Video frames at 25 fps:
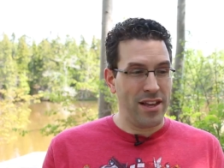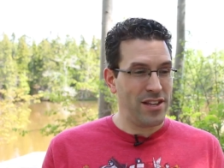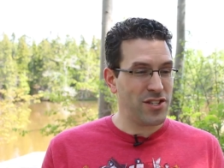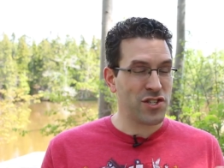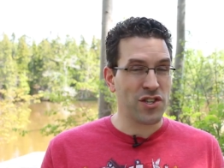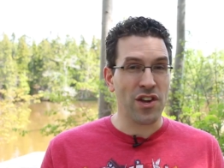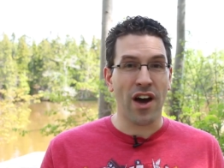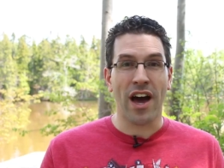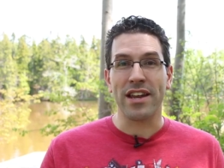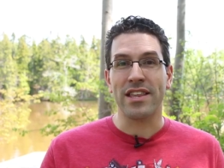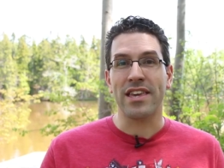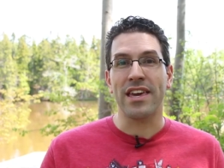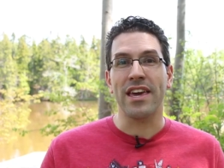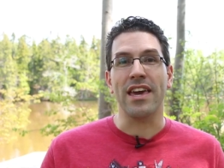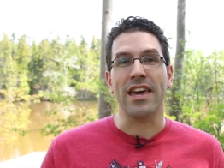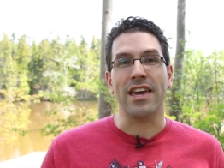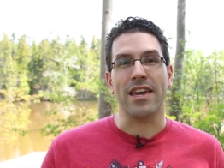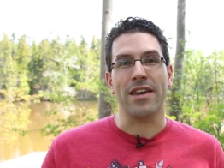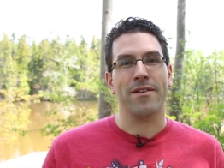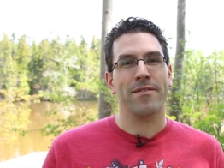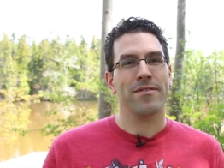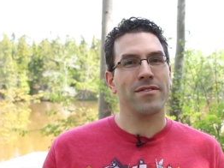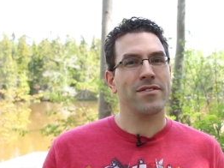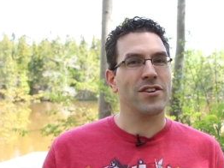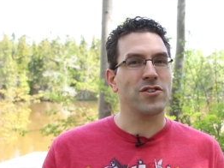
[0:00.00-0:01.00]
Scott
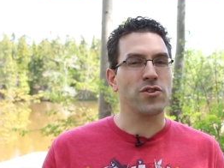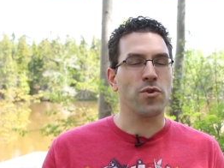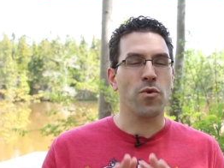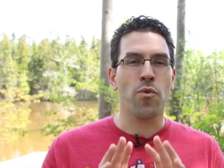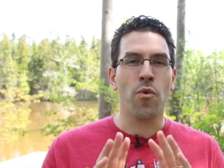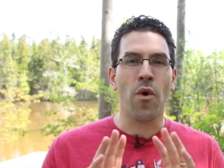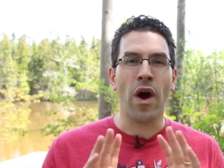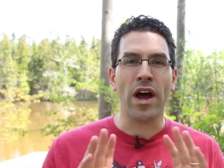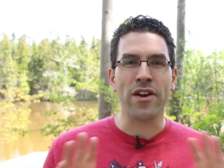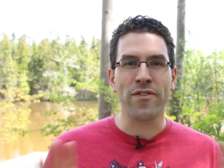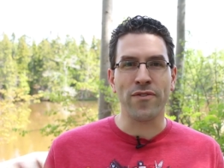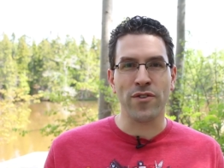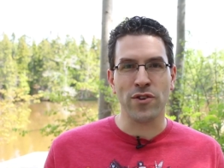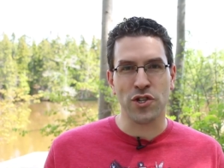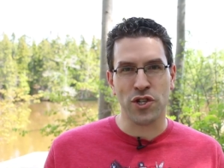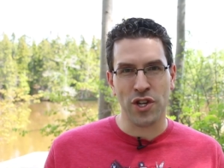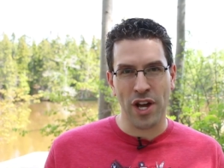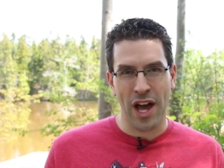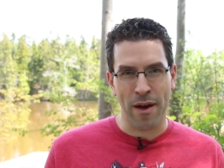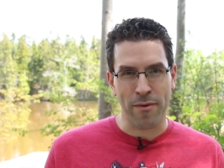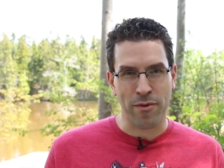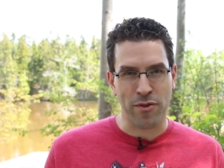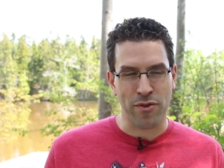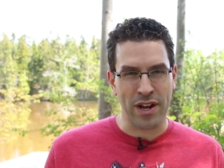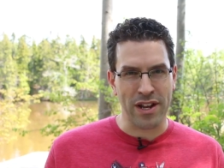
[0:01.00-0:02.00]
King does a wonderful
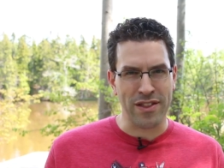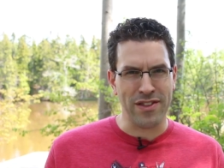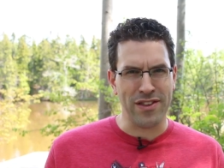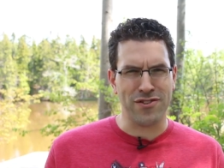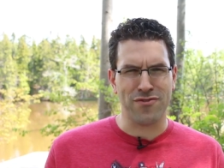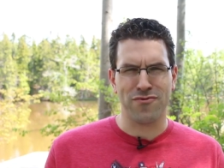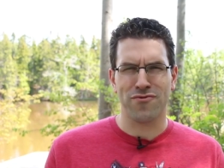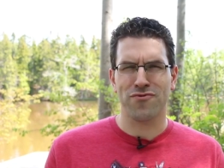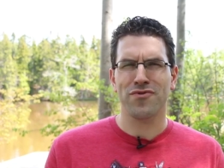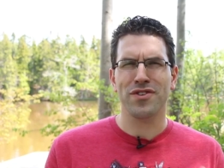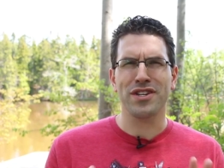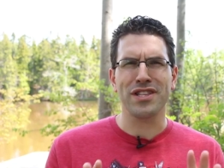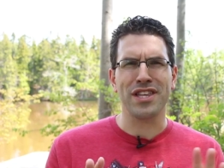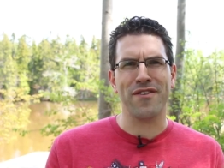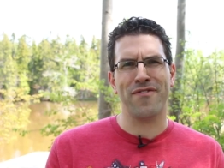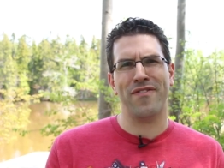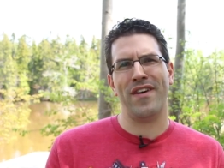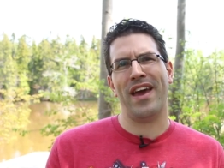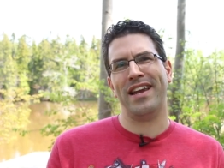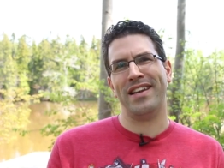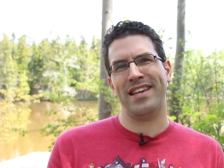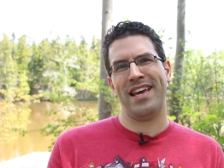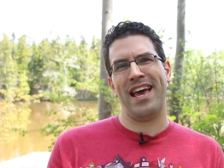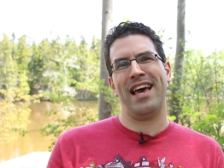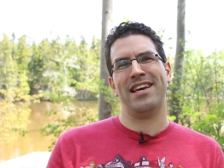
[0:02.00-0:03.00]
job creating these really
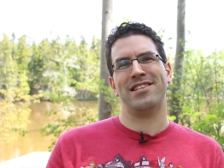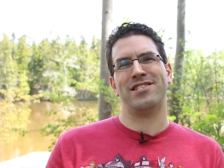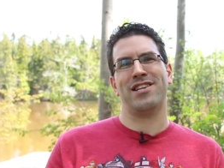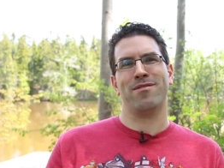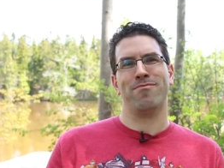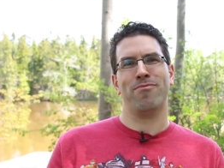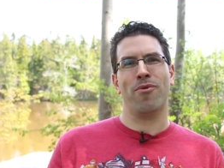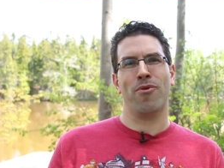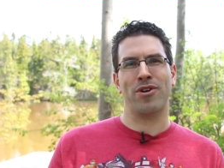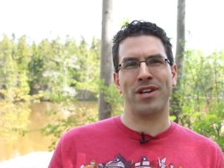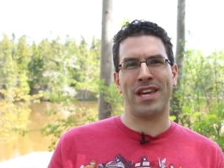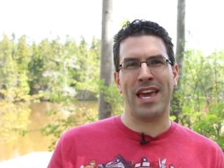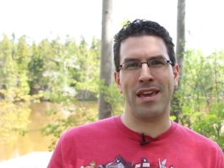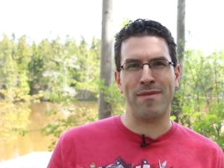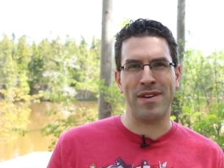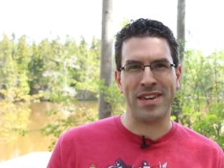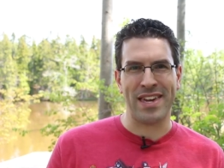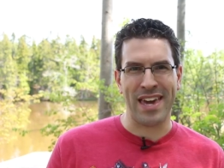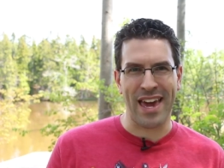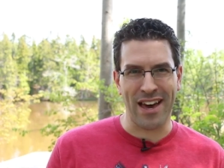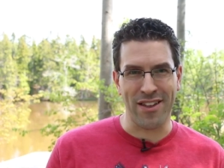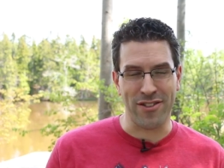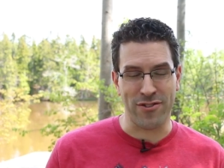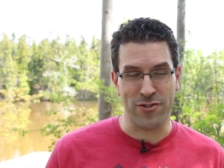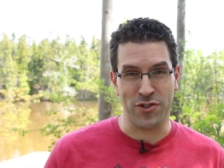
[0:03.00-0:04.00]
fantastic board gaming
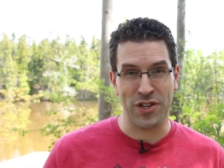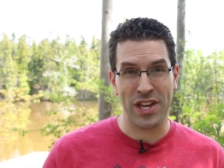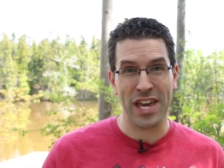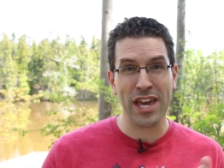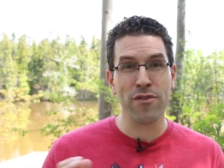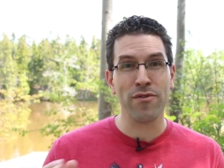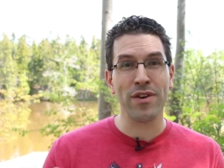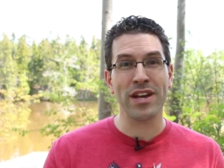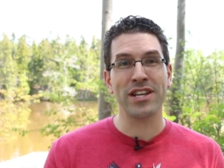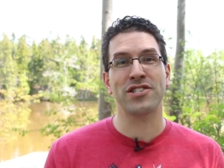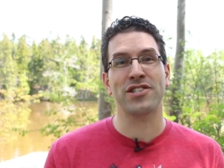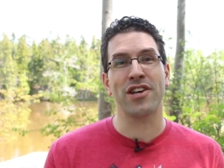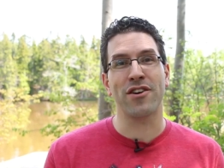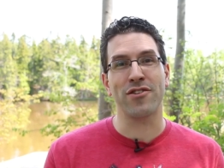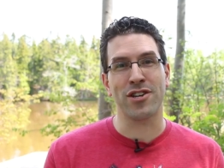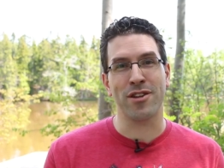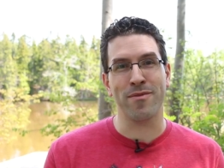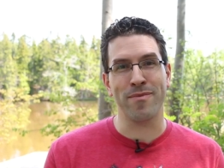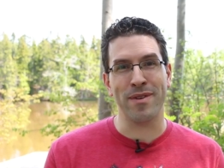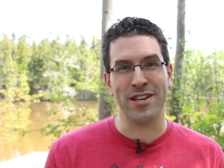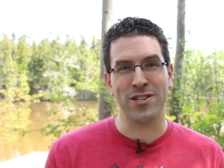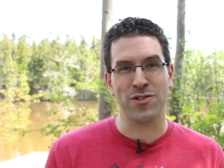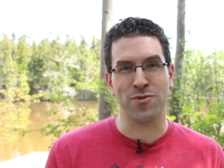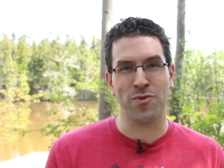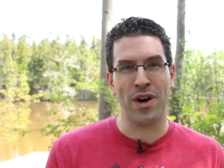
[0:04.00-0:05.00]
calendars. He reached out to
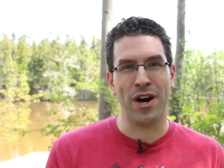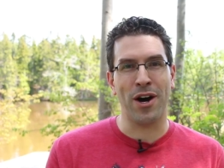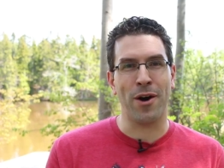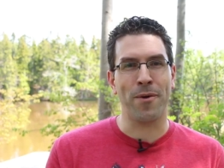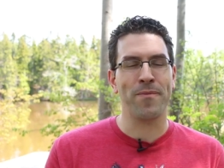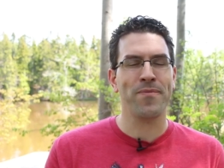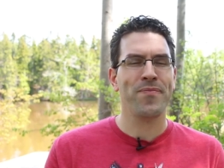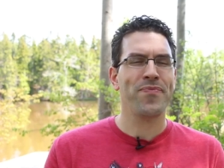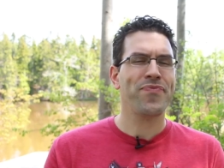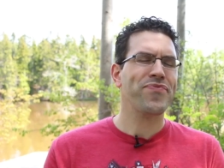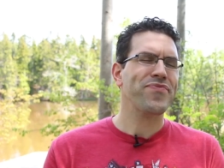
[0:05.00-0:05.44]
me as well